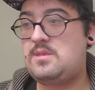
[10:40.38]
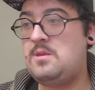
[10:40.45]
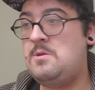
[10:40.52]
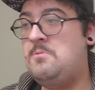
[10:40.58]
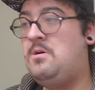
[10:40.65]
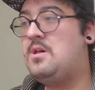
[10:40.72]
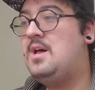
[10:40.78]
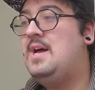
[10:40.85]

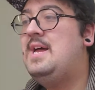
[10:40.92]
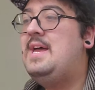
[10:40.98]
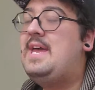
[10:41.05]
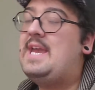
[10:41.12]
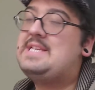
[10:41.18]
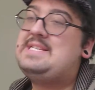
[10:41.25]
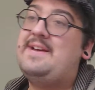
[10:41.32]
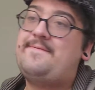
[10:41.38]
Well,
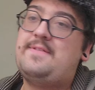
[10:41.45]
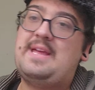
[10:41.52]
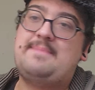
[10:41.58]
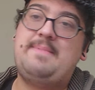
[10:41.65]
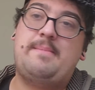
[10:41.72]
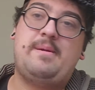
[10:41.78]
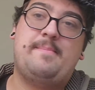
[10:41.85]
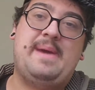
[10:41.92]
except for like
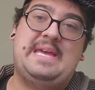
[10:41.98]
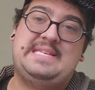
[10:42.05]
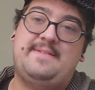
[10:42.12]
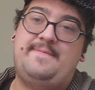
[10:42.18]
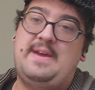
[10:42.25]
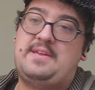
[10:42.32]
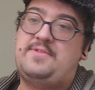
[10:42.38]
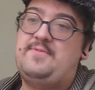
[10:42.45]
maybe Mass
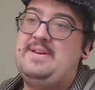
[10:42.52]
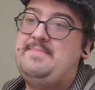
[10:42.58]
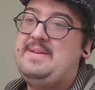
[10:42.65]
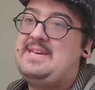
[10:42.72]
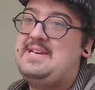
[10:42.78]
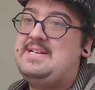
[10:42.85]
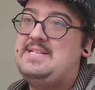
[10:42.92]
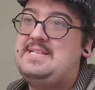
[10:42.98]
Effect 3
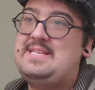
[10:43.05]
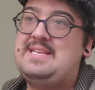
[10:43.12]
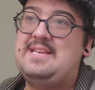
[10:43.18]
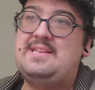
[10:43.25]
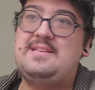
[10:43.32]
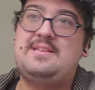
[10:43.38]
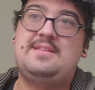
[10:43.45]
because